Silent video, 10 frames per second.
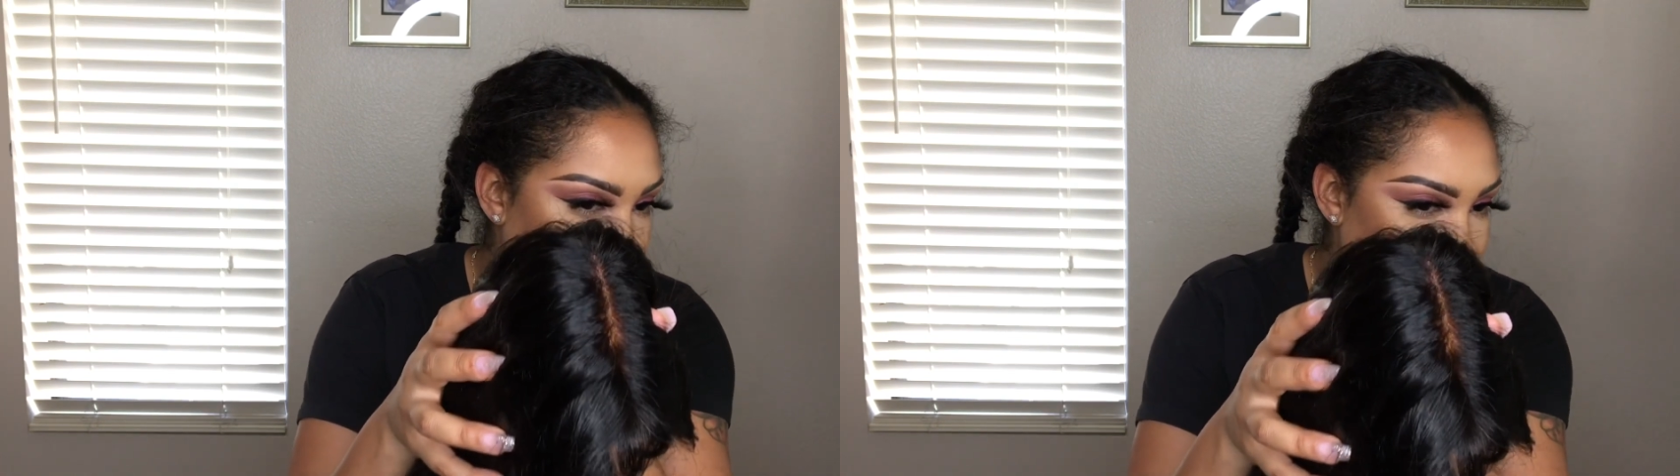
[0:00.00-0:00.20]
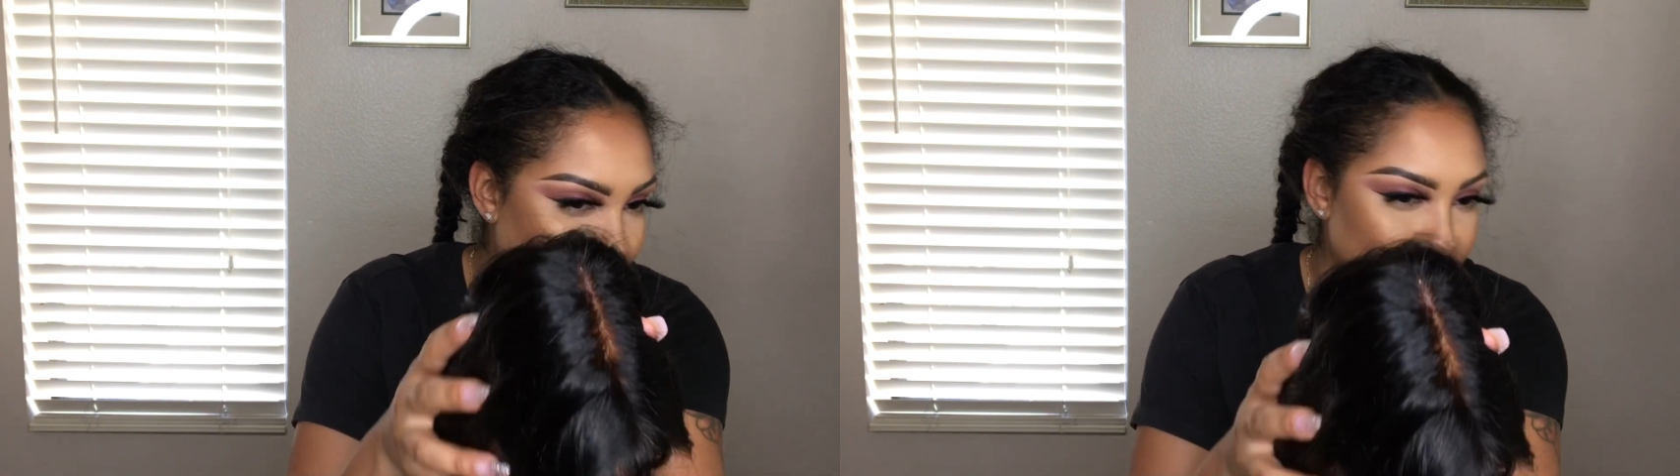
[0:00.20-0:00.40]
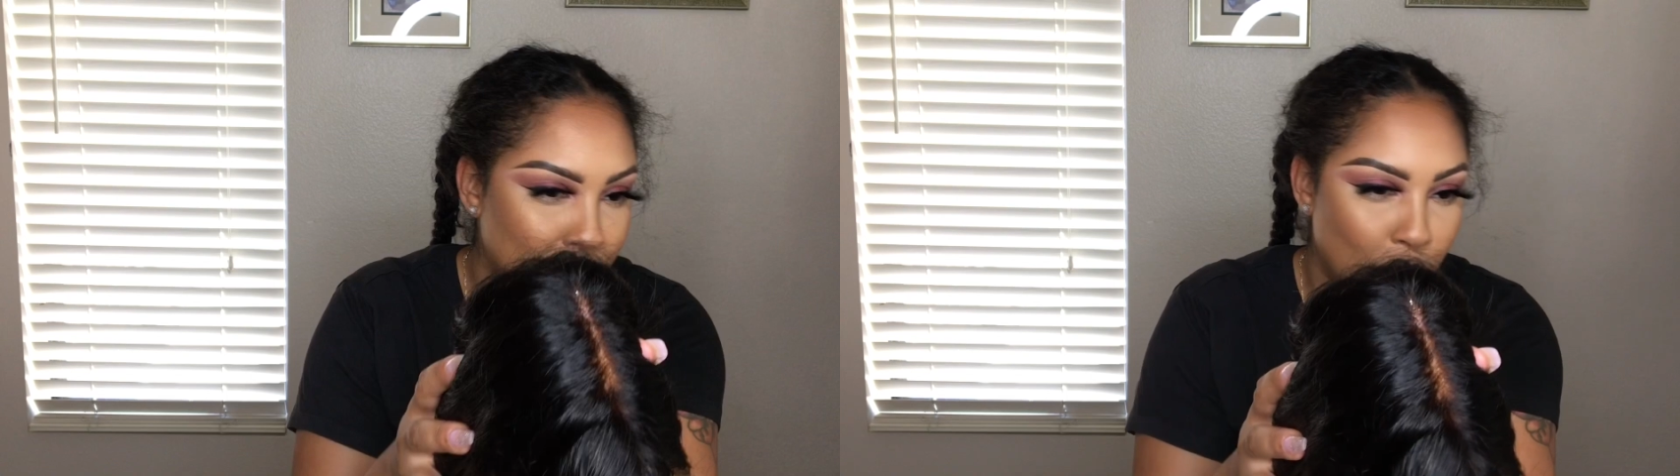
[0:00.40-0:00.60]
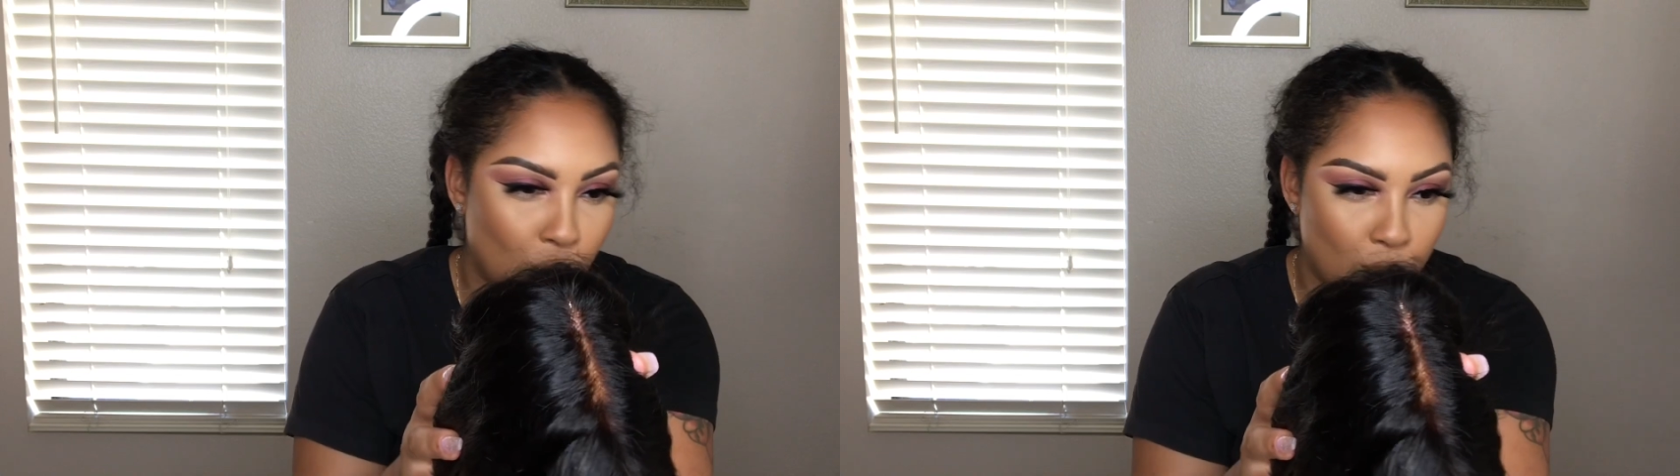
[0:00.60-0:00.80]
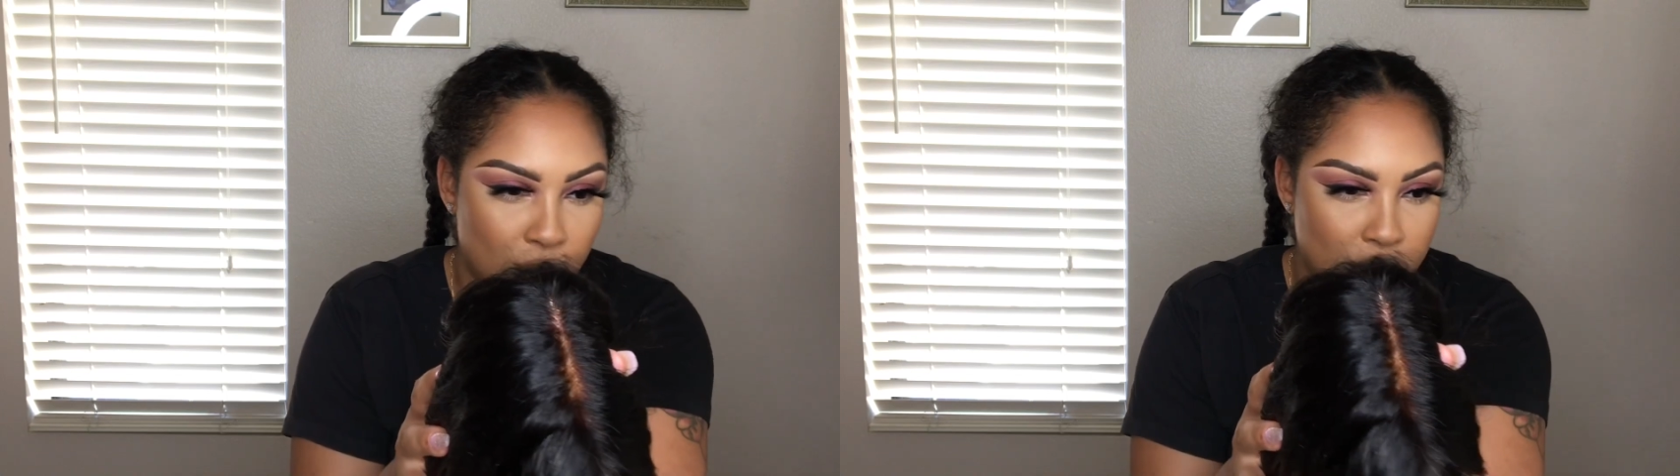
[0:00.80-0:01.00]
they look
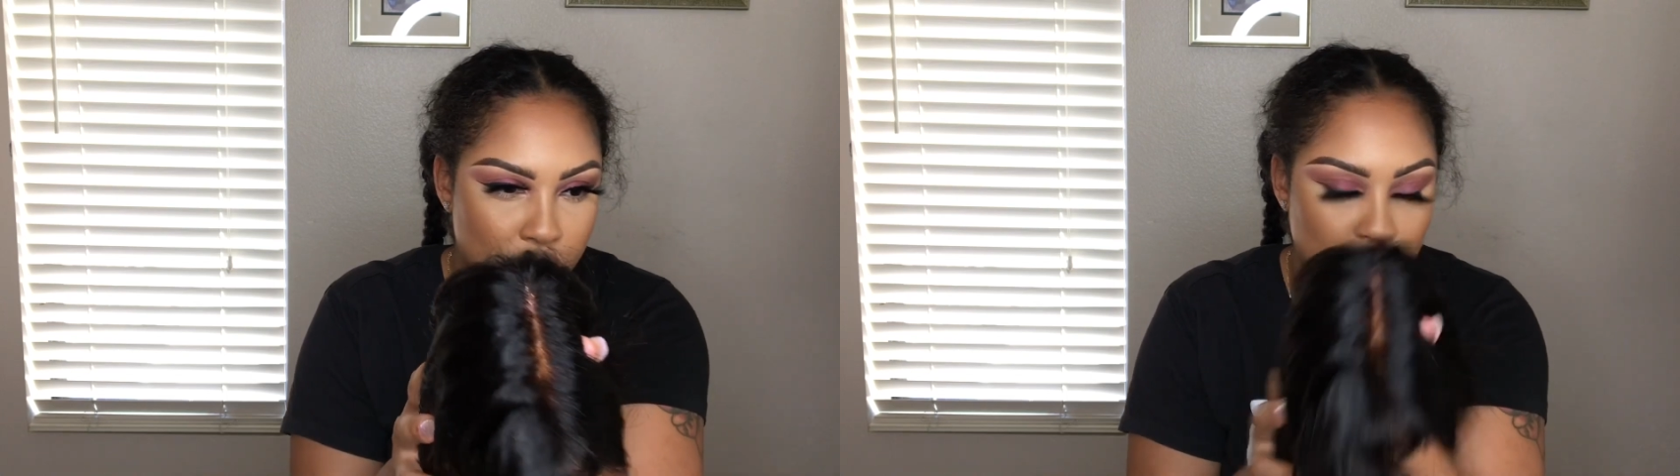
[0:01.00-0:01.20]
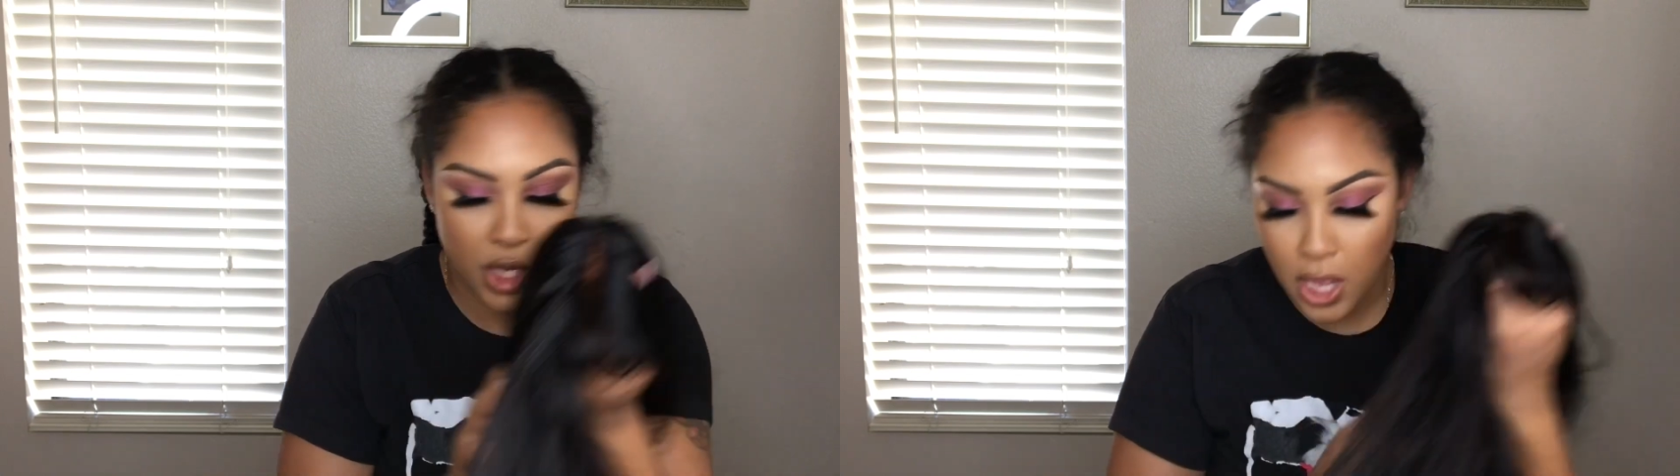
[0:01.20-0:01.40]
orange.